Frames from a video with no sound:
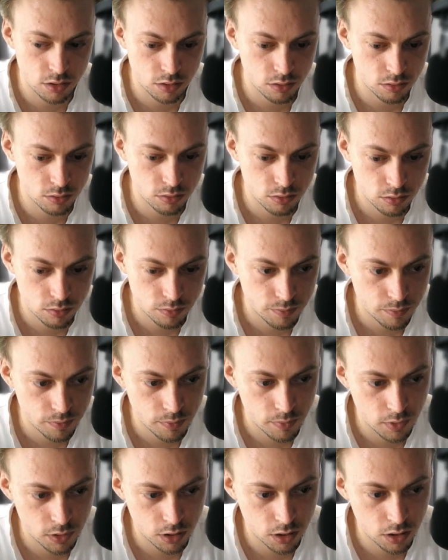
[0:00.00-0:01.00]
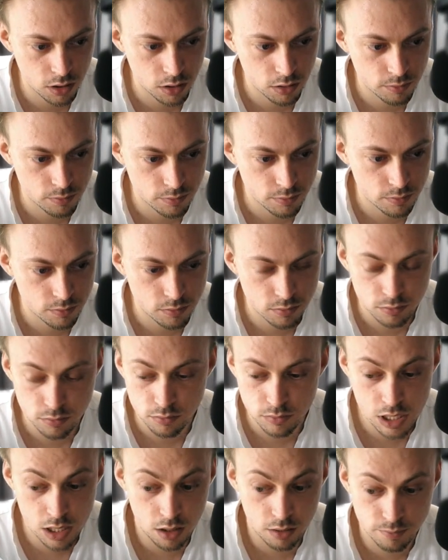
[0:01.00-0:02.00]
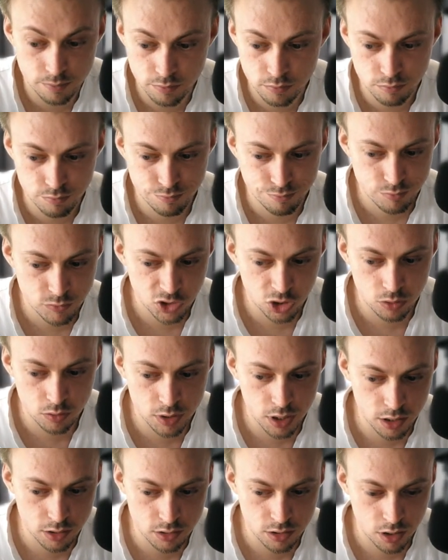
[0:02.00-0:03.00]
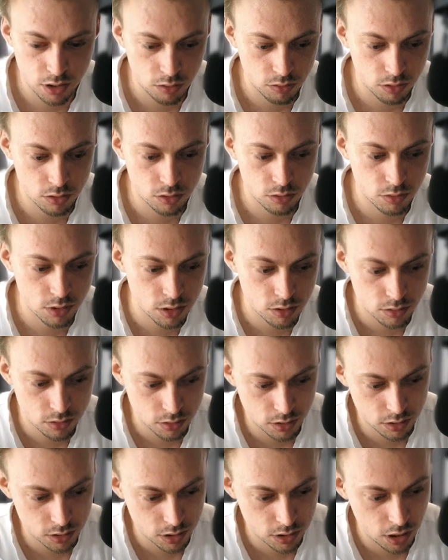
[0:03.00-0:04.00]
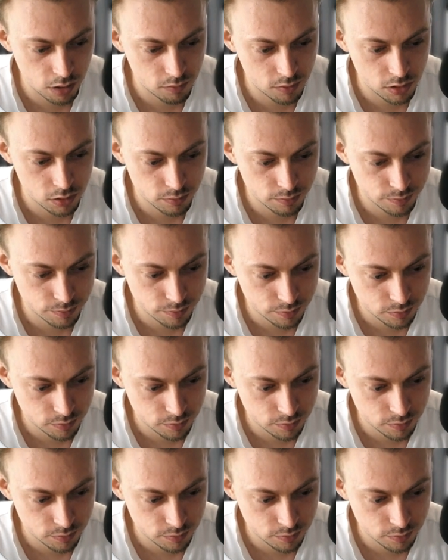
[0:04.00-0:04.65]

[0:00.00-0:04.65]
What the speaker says: So yeah, so that's how you do it in Canva.